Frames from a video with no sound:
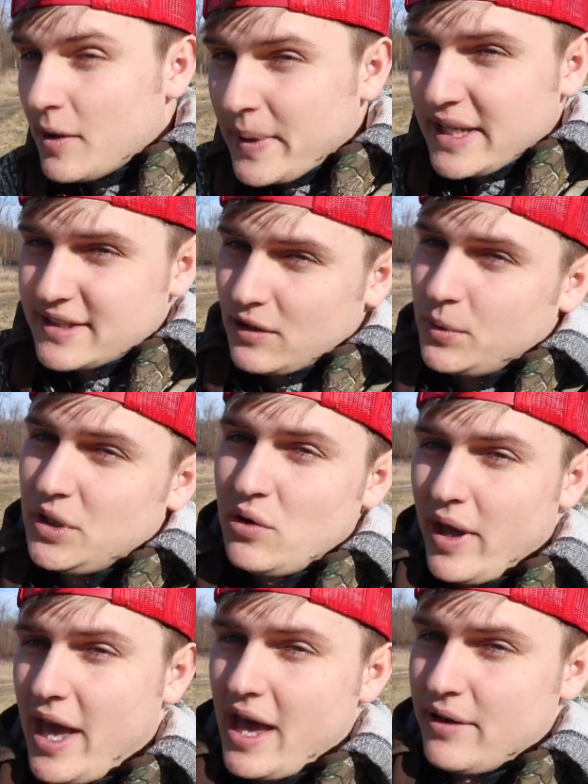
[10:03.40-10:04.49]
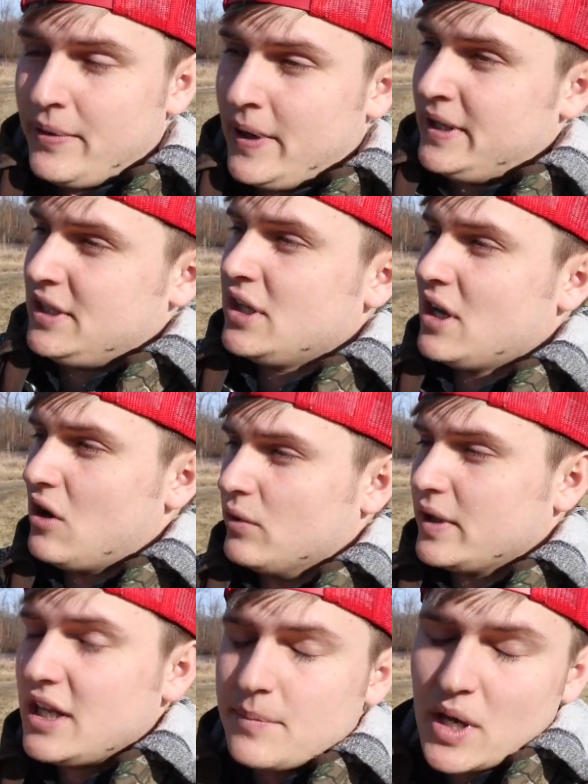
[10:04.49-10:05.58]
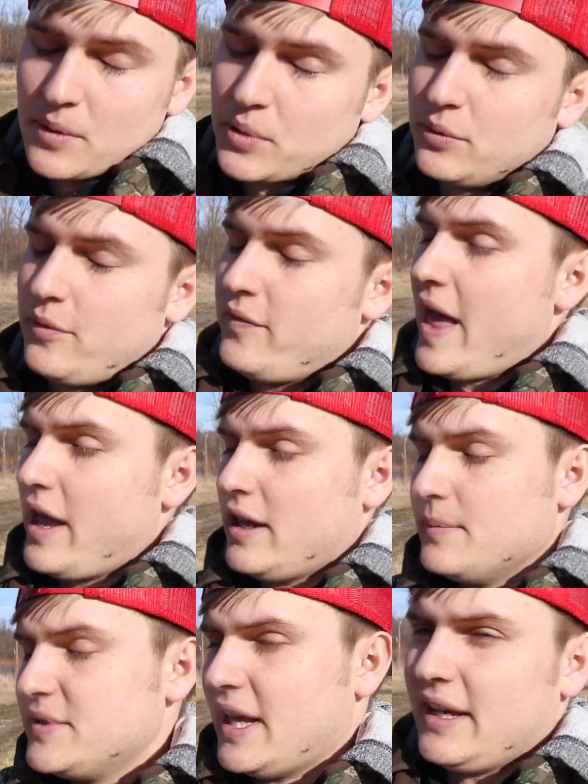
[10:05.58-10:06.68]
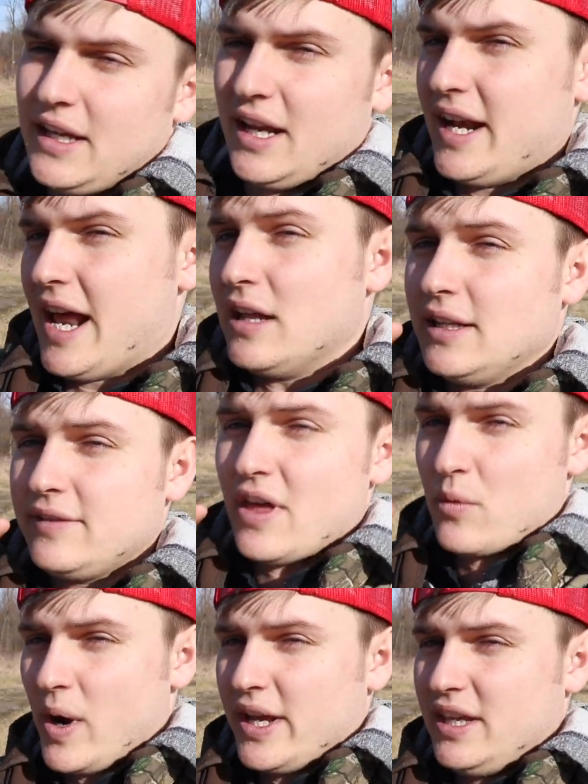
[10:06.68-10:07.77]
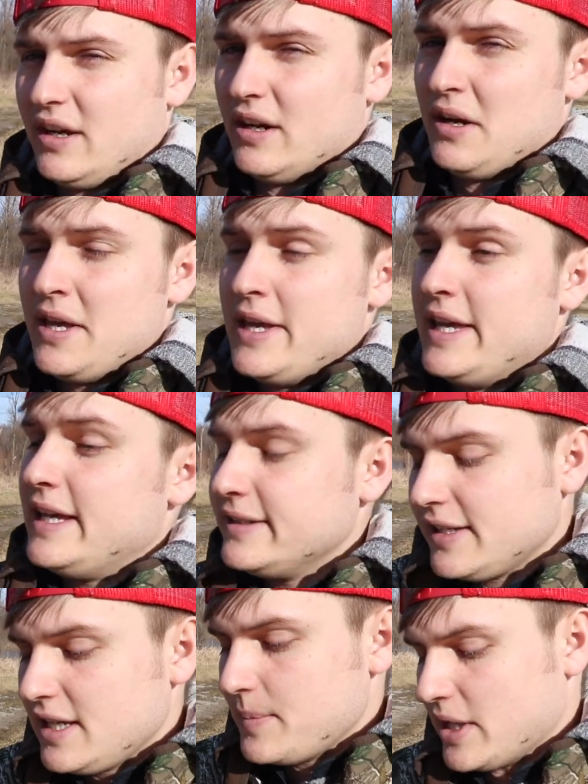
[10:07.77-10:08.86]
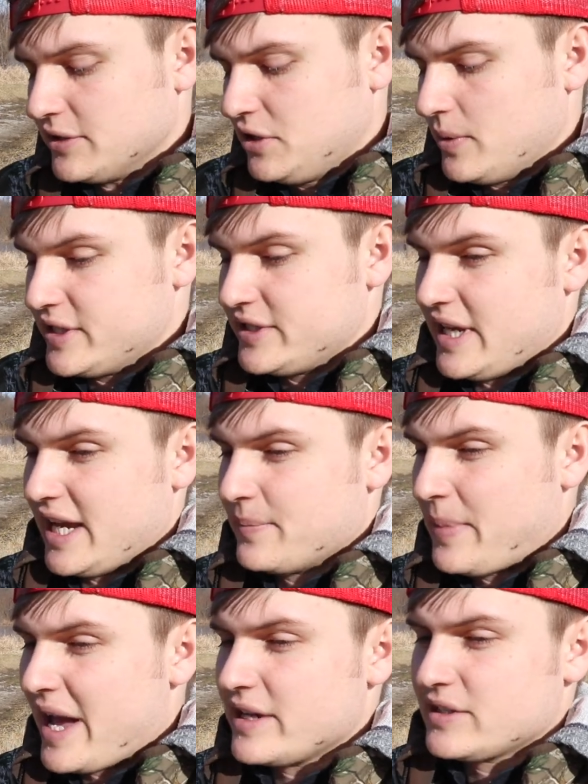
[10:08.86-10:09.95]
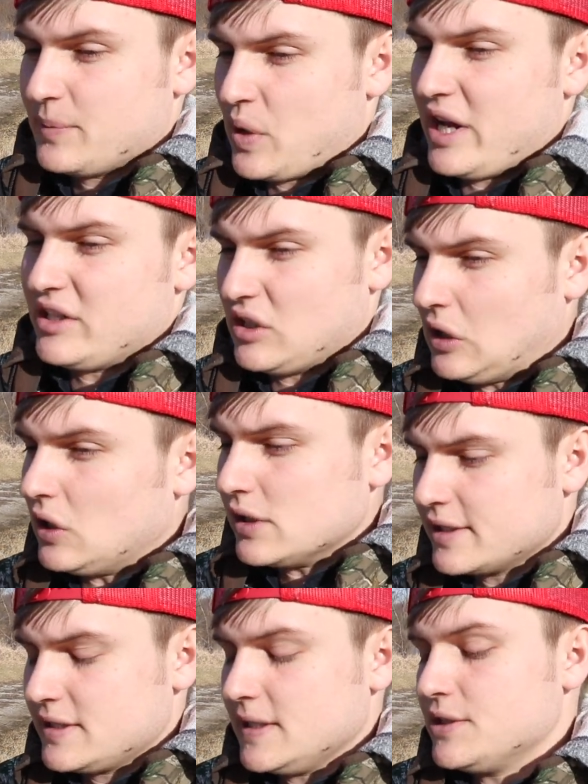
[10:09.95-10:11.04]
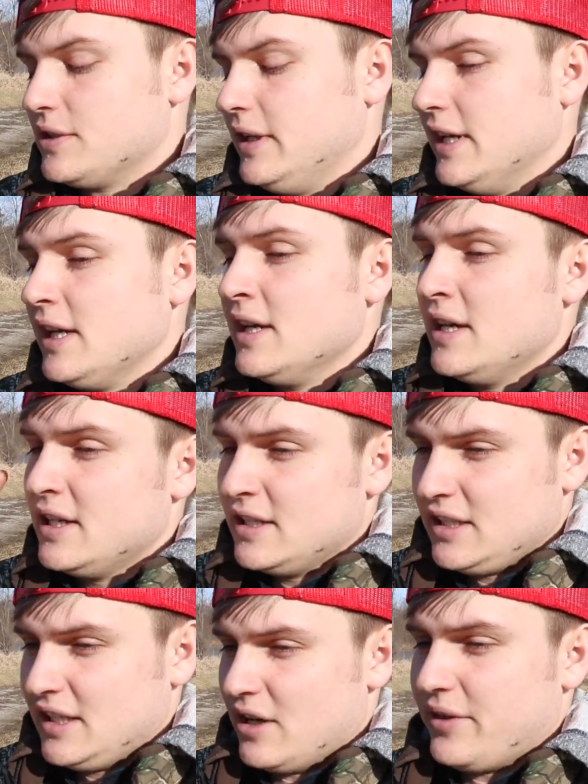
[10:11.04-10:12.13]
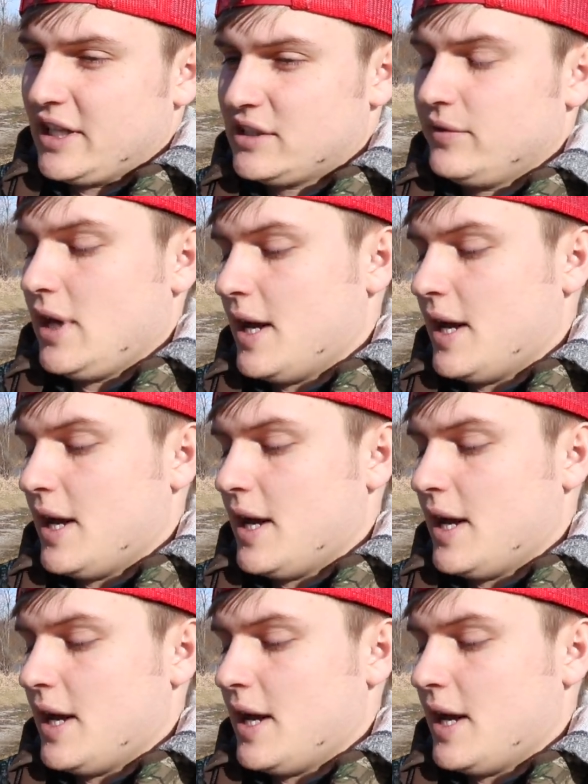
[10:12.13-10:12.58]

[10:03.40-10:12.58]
that being said, we do have, you know, email proof of that, him sending it in. I'll leave that right here. His email to us saying, pass the prize along, essentially. you know, thanks for the